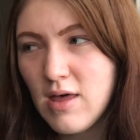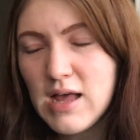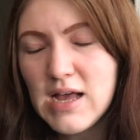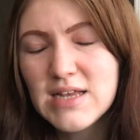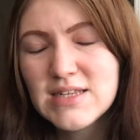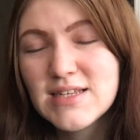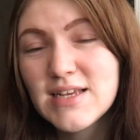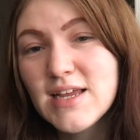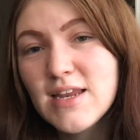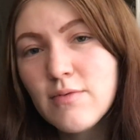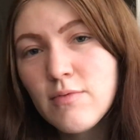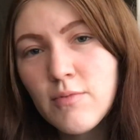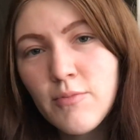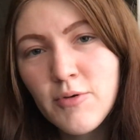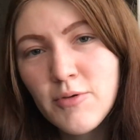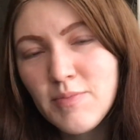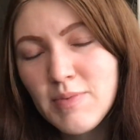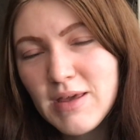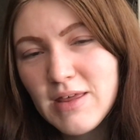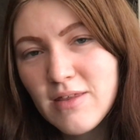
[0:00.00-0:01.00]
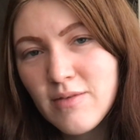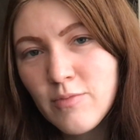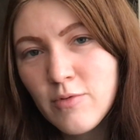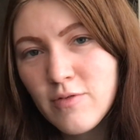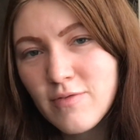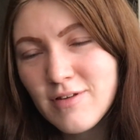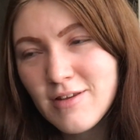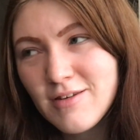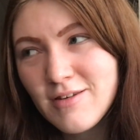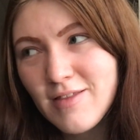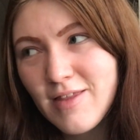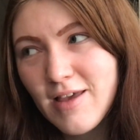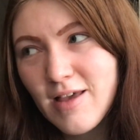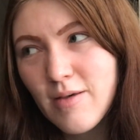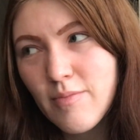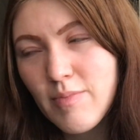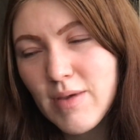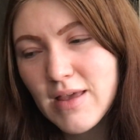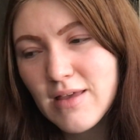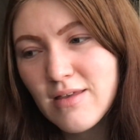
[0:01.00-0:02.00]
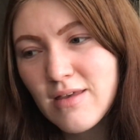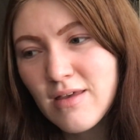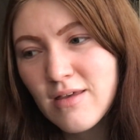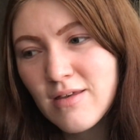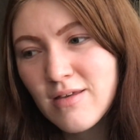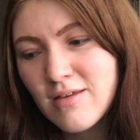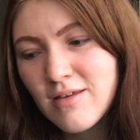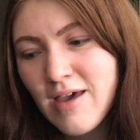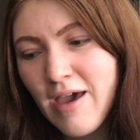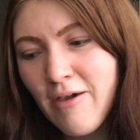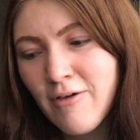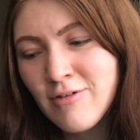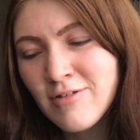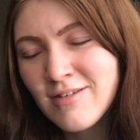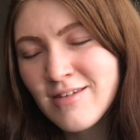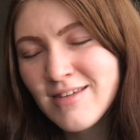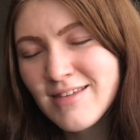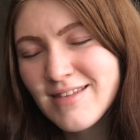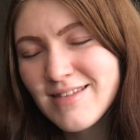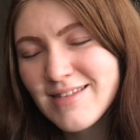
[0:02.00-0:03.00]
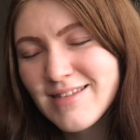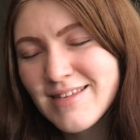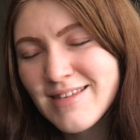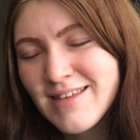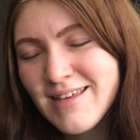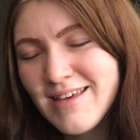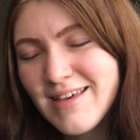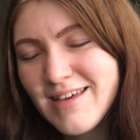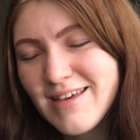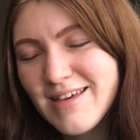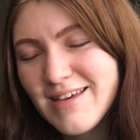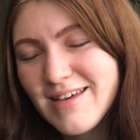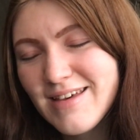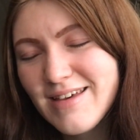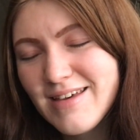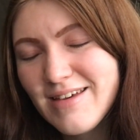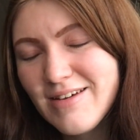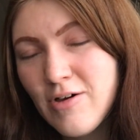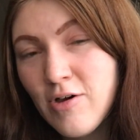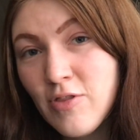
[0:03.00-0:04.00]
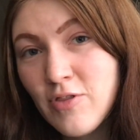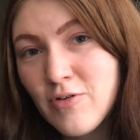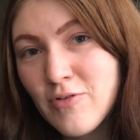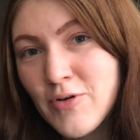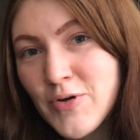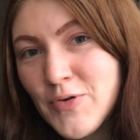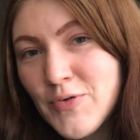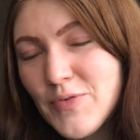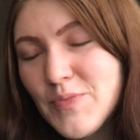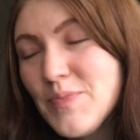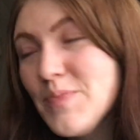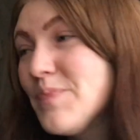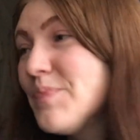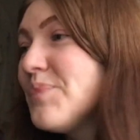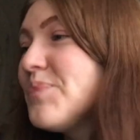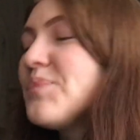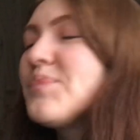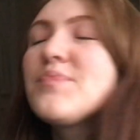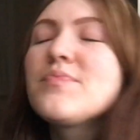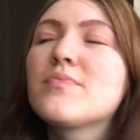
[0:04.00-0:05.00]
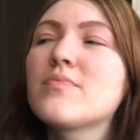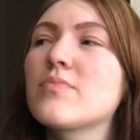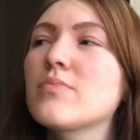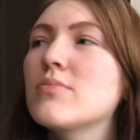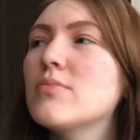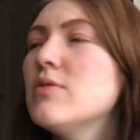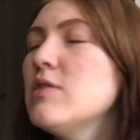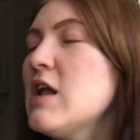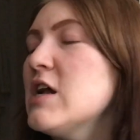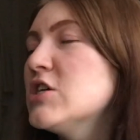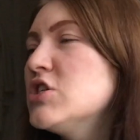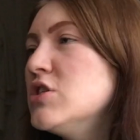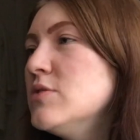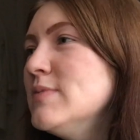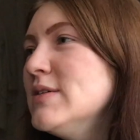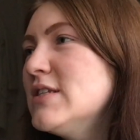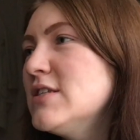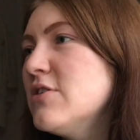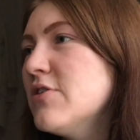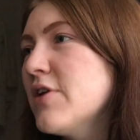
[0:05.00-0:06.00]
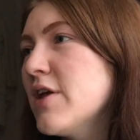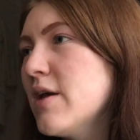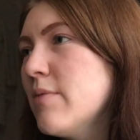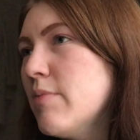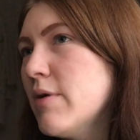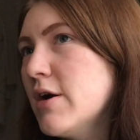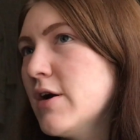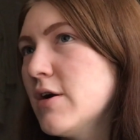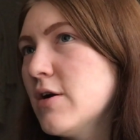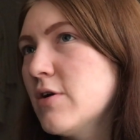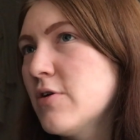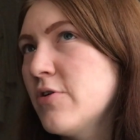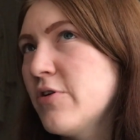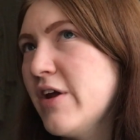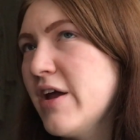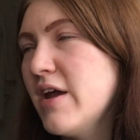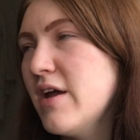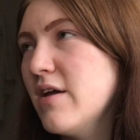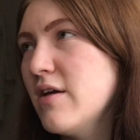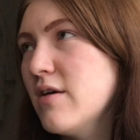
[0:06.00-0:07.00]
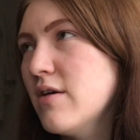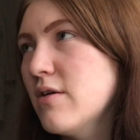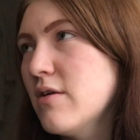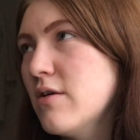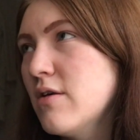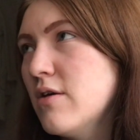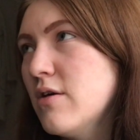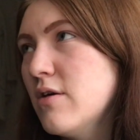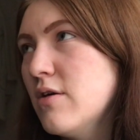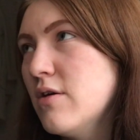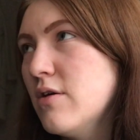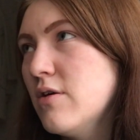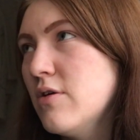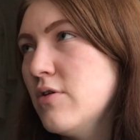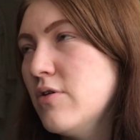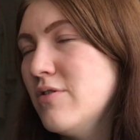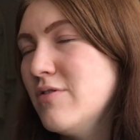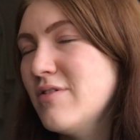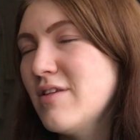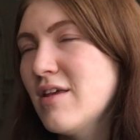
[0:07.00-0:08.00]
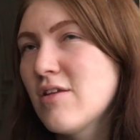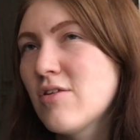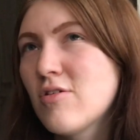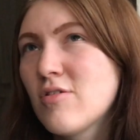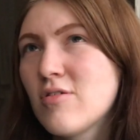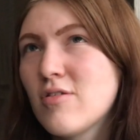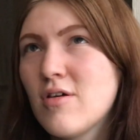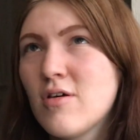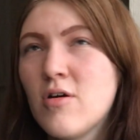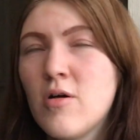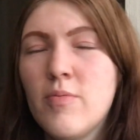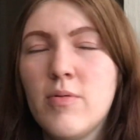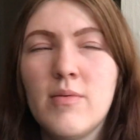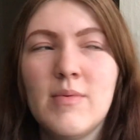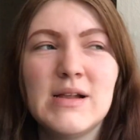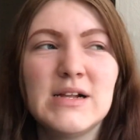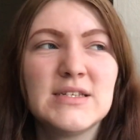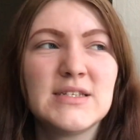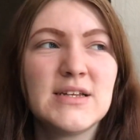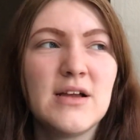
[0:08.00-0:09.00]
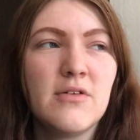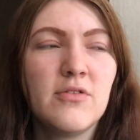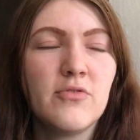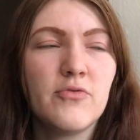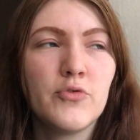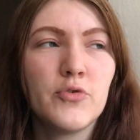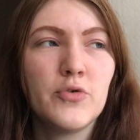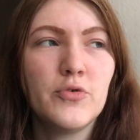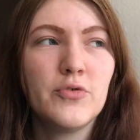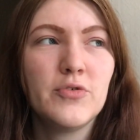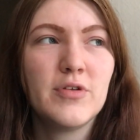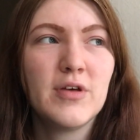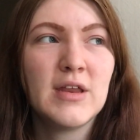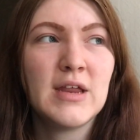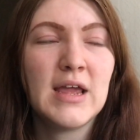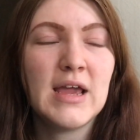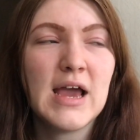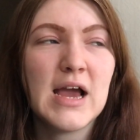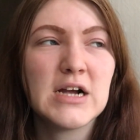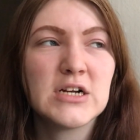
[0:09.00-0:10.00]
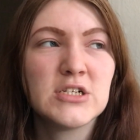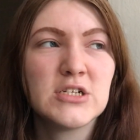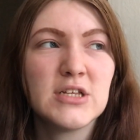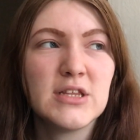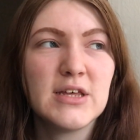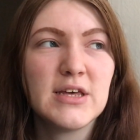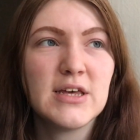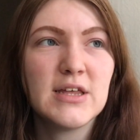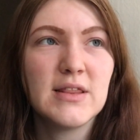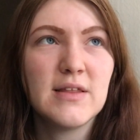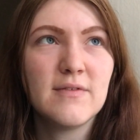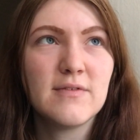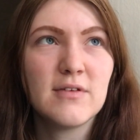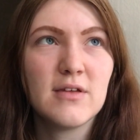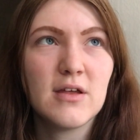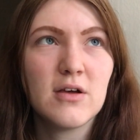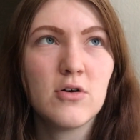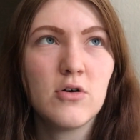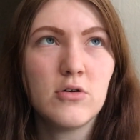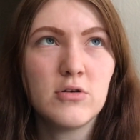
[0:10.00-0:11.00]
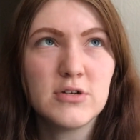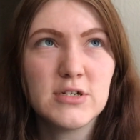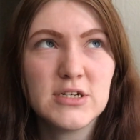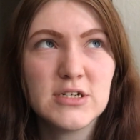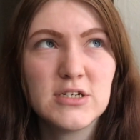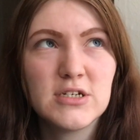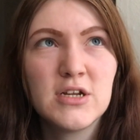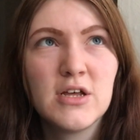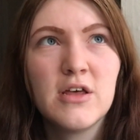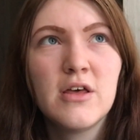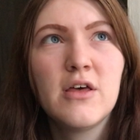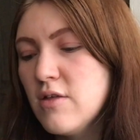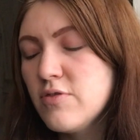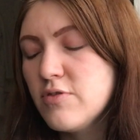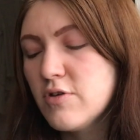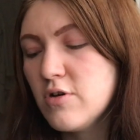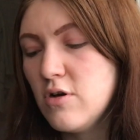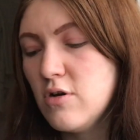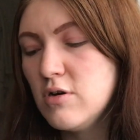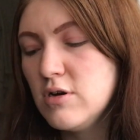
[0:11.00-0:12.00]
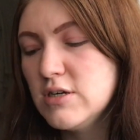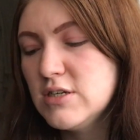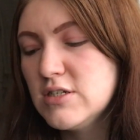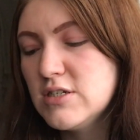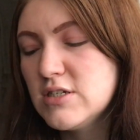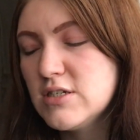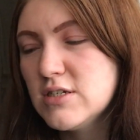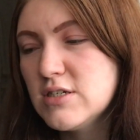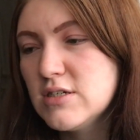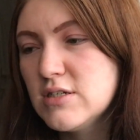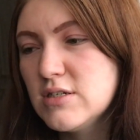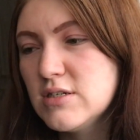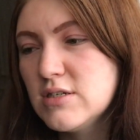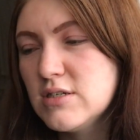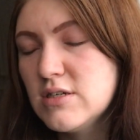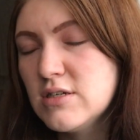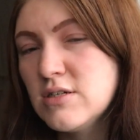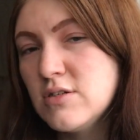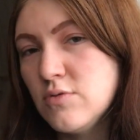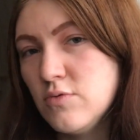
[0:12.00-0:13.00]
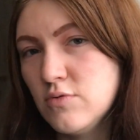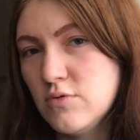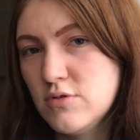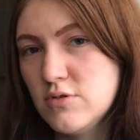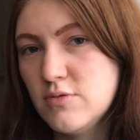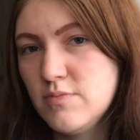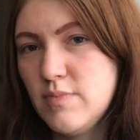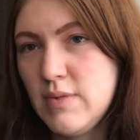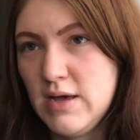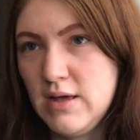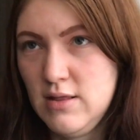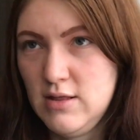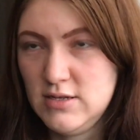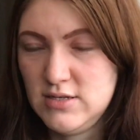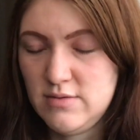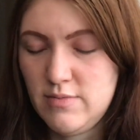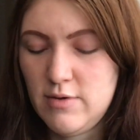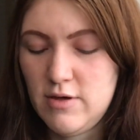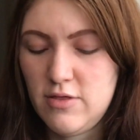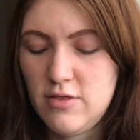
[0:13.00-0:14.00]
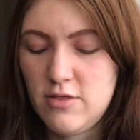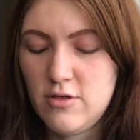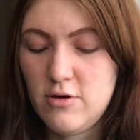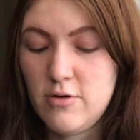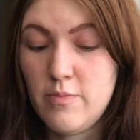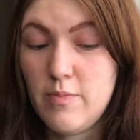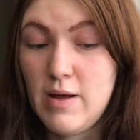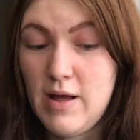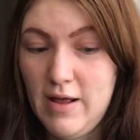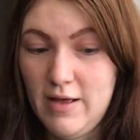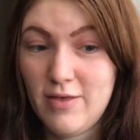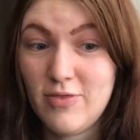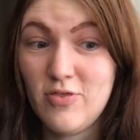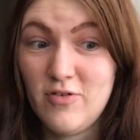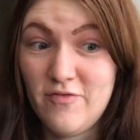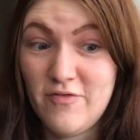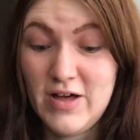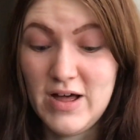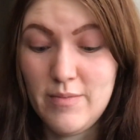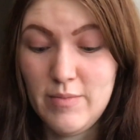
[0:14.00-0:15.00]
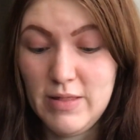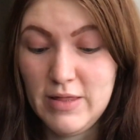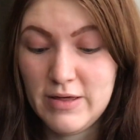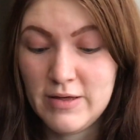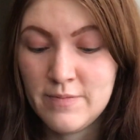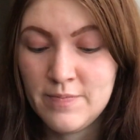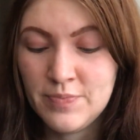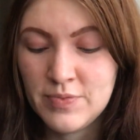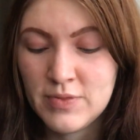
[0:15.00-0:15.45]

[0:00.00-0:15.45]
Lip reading: as anyone would be that moves into like a big house on their own. She meets her neighbour Craig, who's like just a couple of minutes down the road, and he actually lives in a cottage. The cottage is owned by Elizabeth, or by the family,